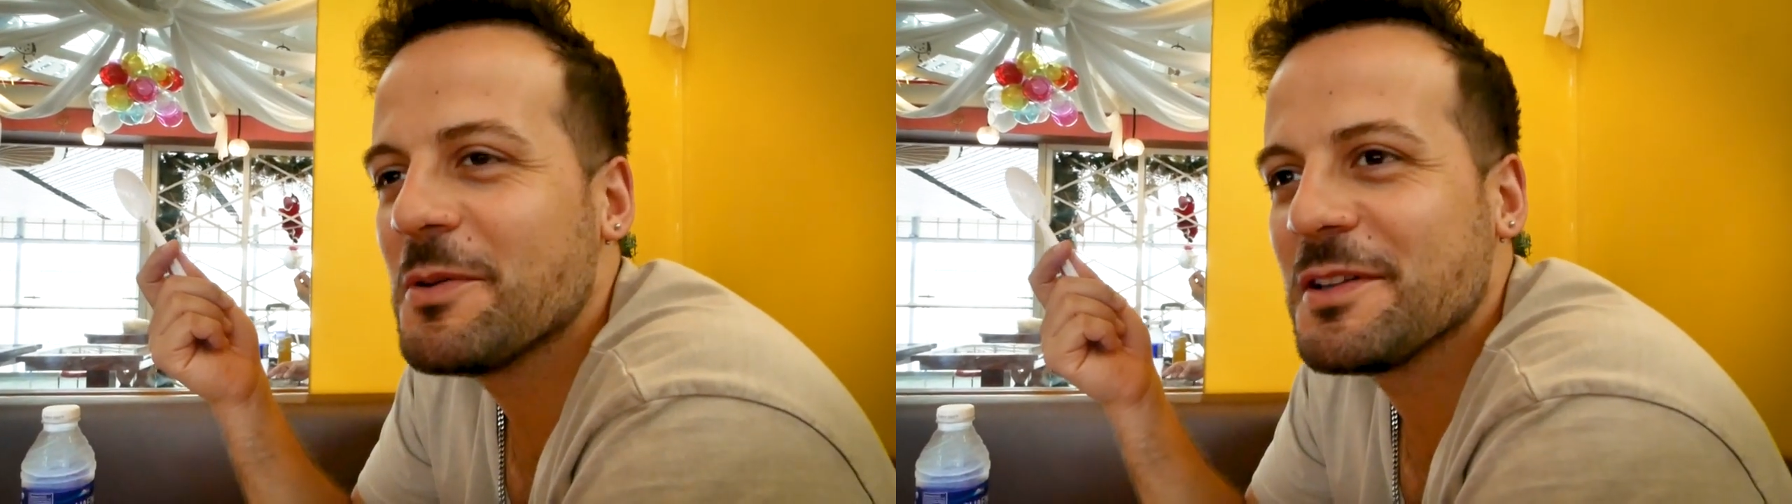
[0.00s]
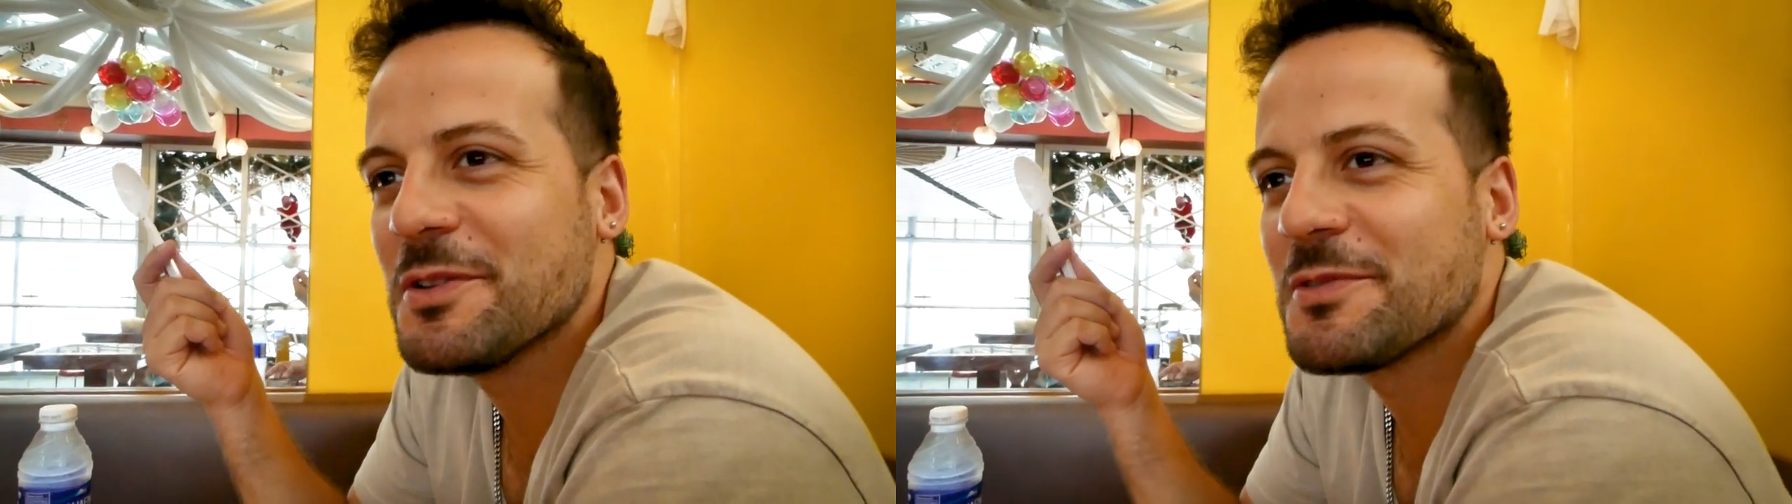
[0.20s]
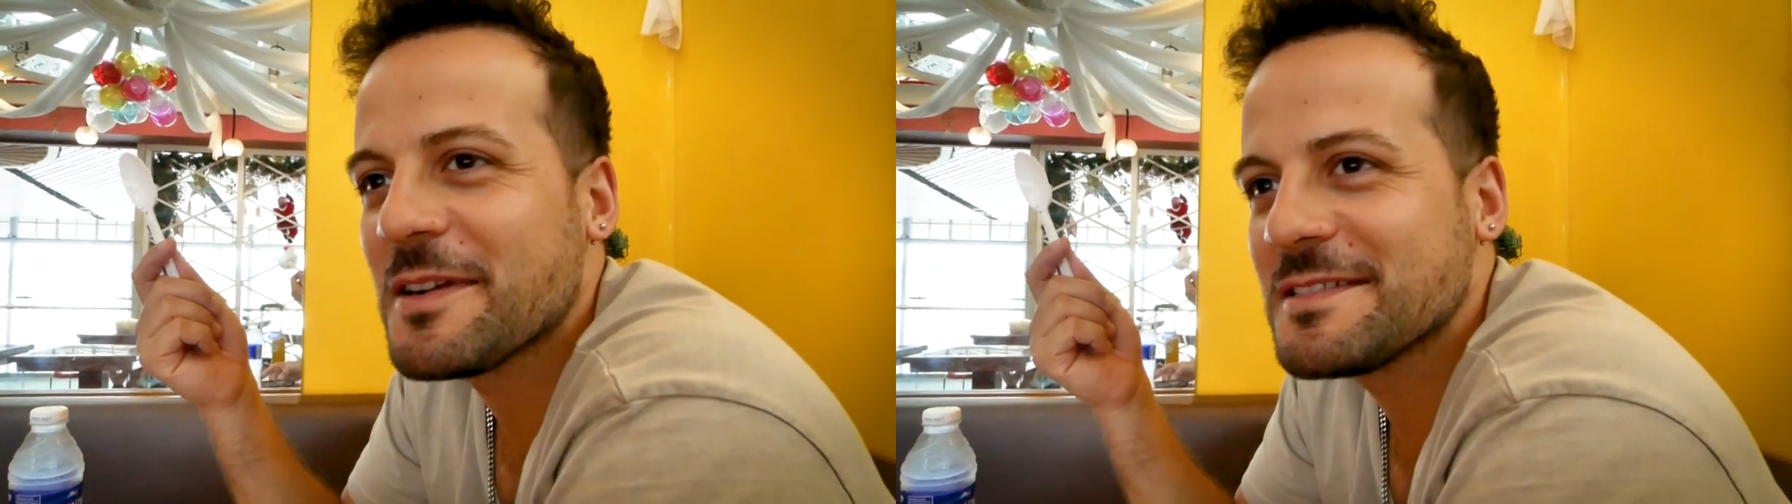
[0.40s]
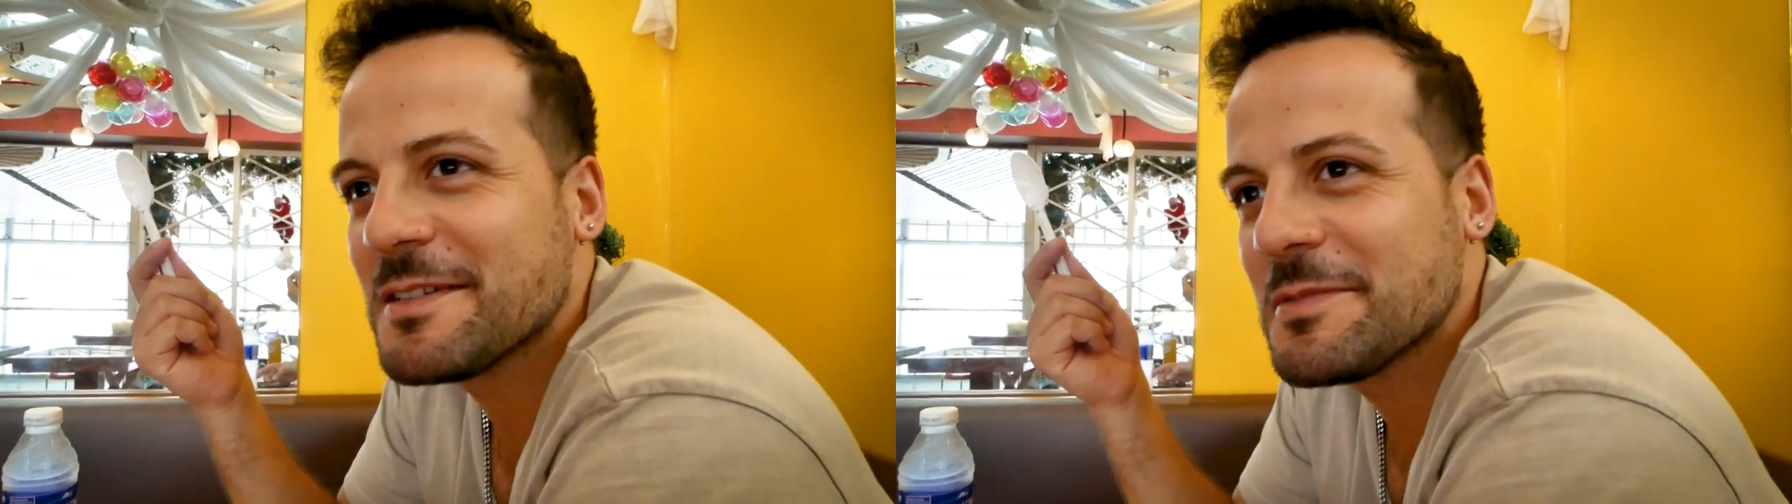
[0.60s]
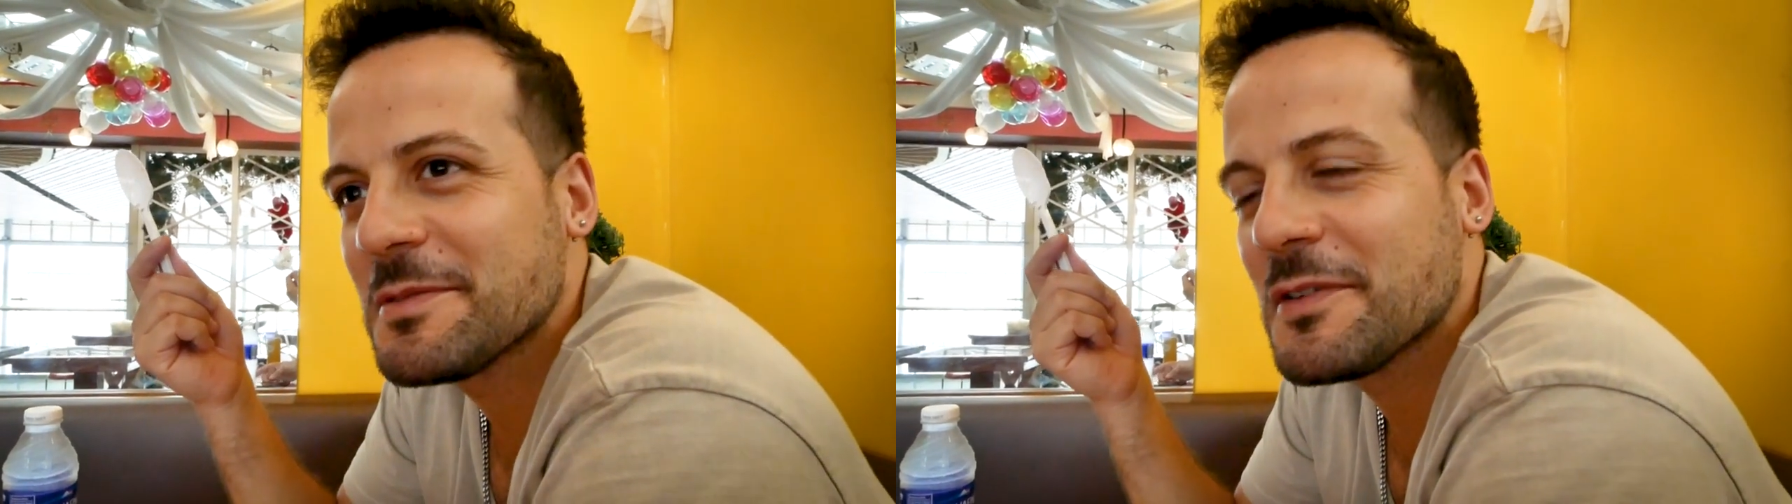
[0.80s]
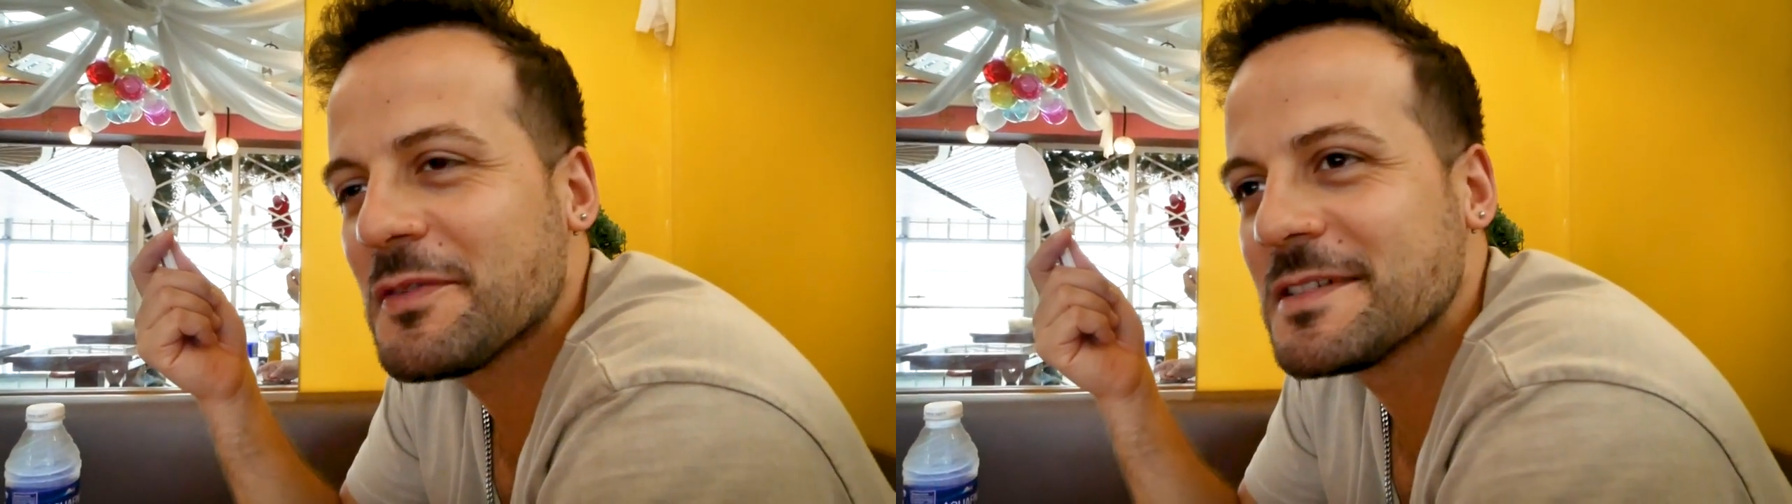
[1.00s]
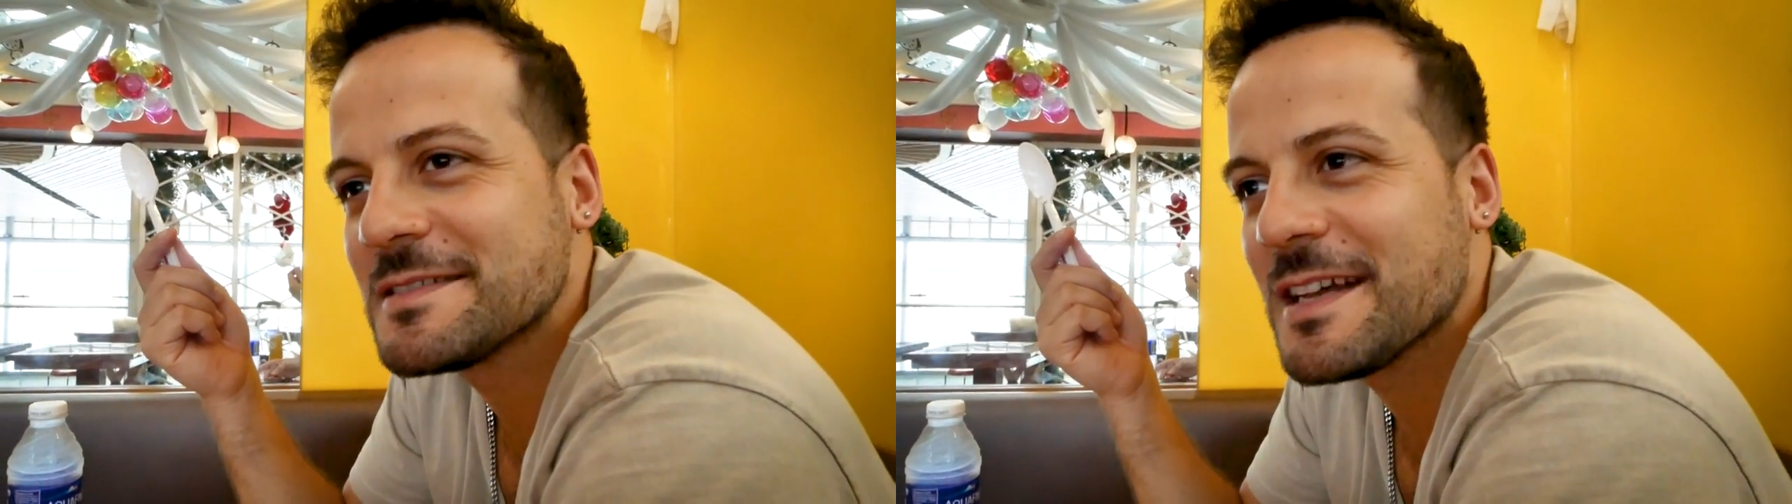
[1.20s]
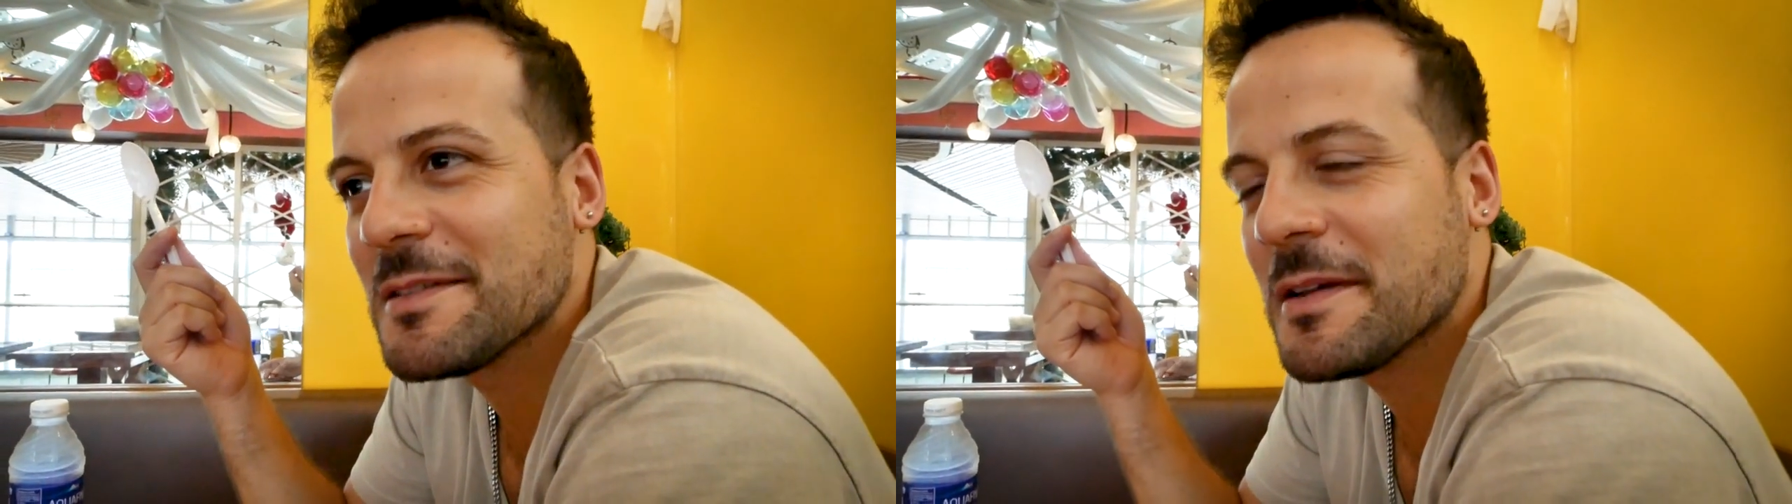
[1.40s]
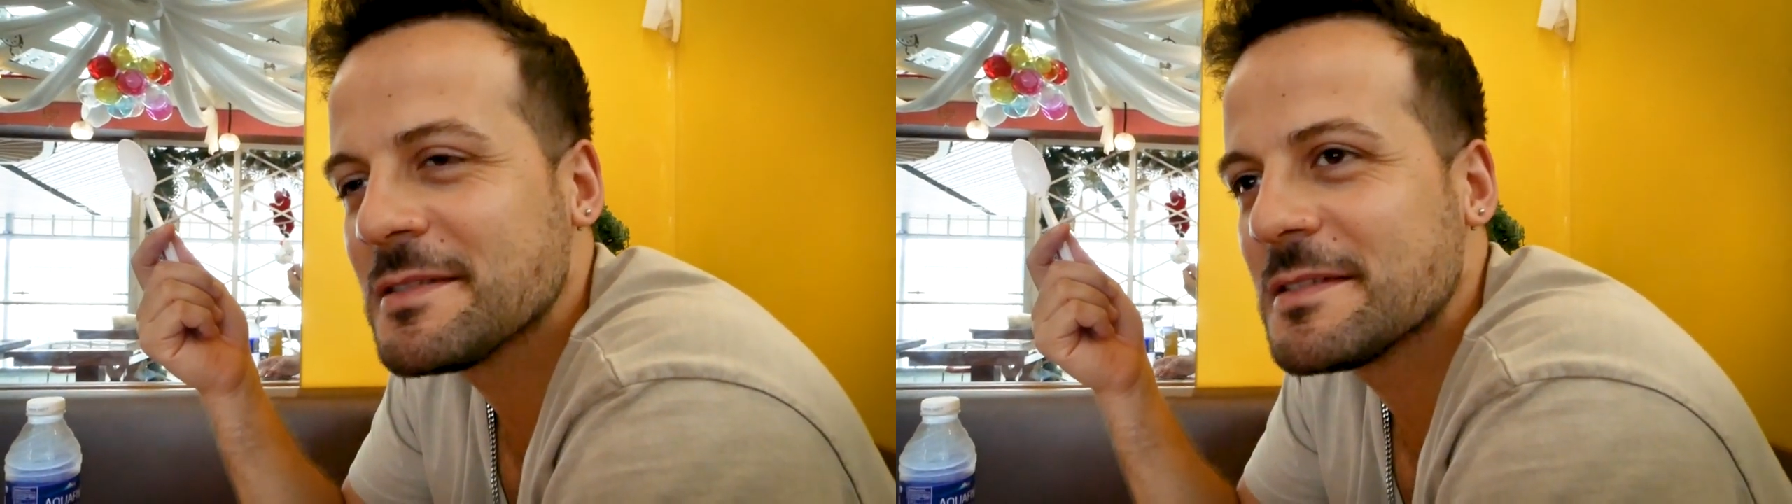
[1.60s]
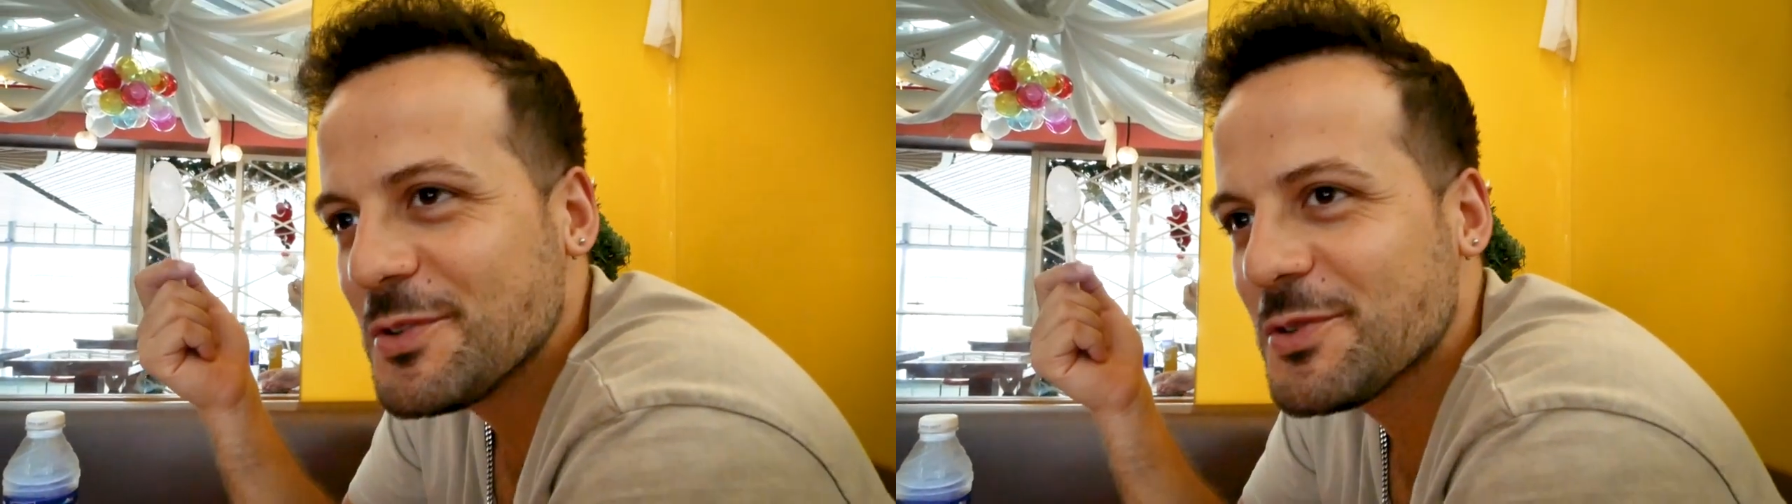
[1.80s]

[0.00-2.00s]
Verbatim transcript: when you try something for the first time and